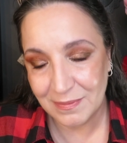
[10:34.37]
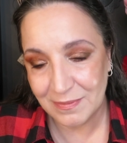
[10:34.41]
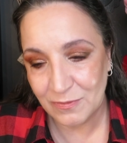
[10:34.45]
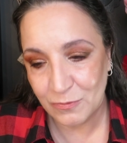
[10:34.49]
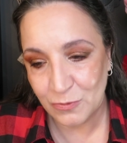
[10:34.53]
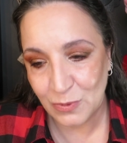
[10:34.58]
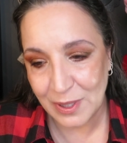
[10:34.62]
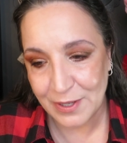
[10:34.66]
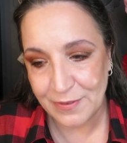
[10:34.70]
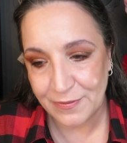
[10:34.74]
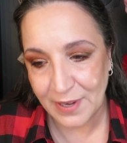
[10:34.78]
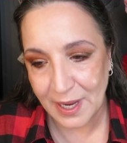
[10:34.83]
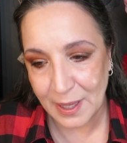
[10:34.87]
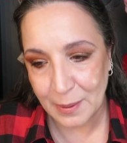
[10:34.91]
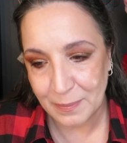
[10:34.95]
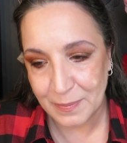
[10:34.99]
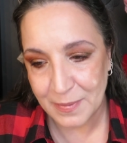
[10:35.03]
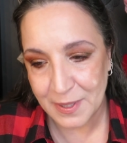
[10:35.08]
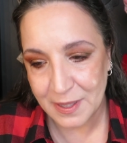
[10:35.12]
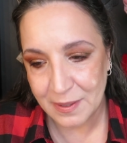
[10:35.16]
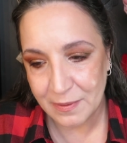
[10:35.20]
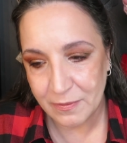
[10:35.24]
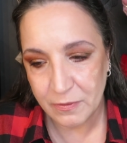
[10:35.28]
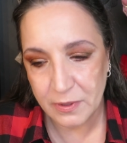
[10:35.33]

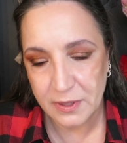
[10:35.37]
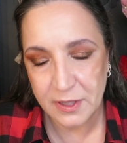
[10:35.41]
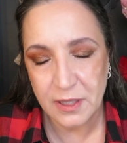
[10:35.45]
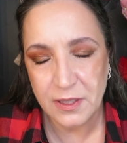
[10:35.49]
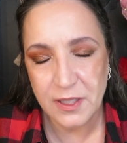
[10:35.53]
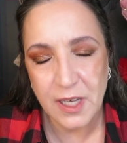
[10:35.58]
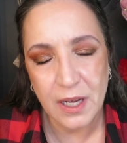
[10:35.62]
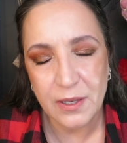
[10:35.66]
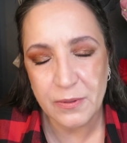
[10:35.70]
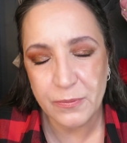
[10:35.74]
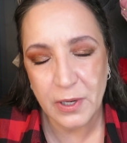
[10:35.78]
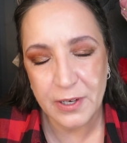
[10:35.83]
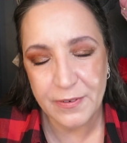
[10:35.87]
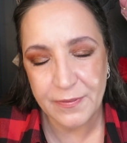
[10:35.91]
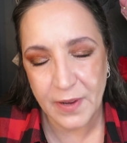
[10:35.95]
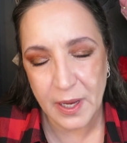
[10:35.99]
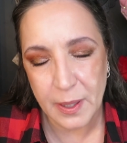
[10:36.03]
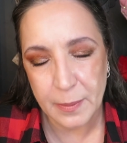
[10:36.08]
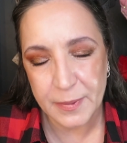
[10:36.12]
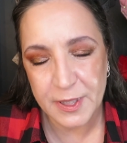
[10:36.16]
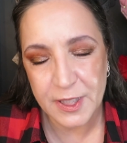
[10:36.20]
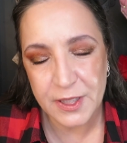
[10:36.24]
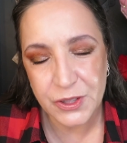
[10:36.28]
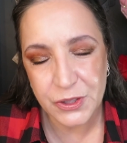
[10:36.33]
revamped. Not
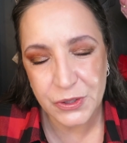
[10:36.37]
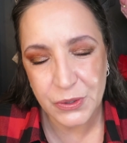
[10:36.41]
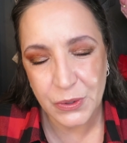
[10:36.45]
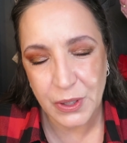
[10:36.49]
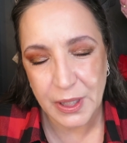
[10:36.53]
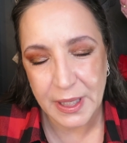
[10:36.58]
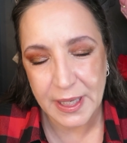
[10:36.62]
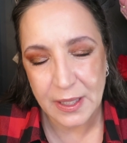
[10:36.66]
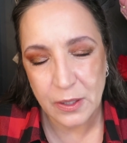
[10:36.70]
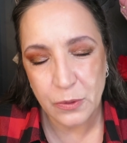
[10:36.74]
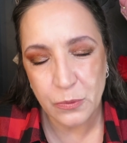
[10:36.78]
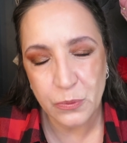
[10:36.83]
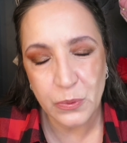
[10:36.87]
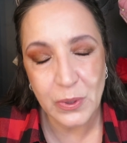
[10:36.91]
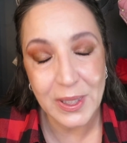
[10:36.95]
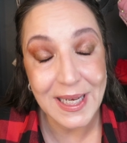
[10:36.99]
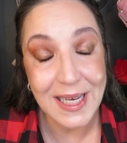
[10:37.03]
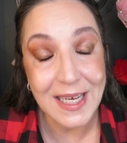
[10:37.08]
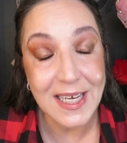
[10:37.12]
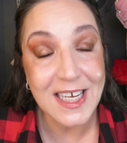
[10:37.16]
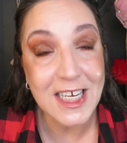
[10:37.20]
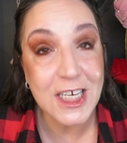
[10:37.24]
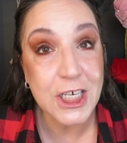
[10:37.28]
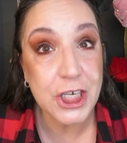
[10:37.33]
revamped, sorry,
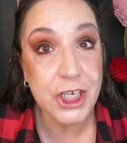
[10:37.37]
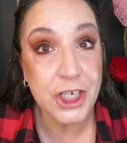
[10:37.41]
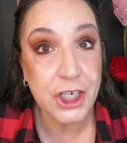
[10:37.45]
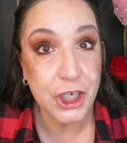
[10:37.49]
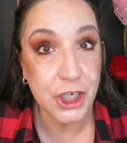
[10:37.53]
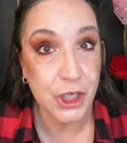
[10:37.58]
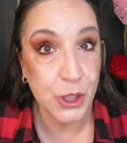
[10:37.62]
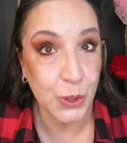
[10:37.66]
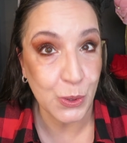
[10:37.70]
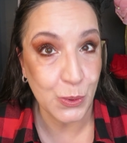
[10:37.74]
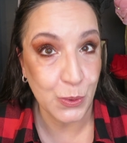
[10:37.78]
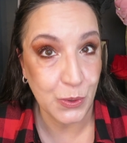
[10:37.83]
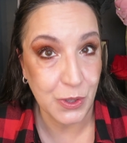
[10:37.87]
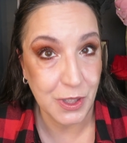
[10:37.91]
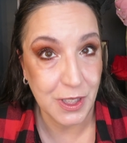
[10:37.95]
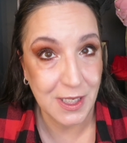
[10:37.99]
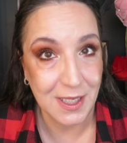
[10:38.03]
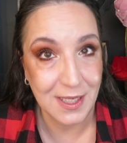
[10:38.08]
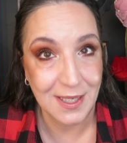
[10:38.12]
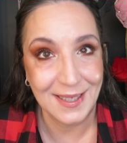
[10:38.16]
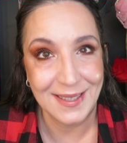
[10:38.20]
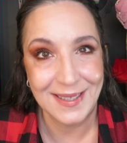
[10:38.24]
reissued.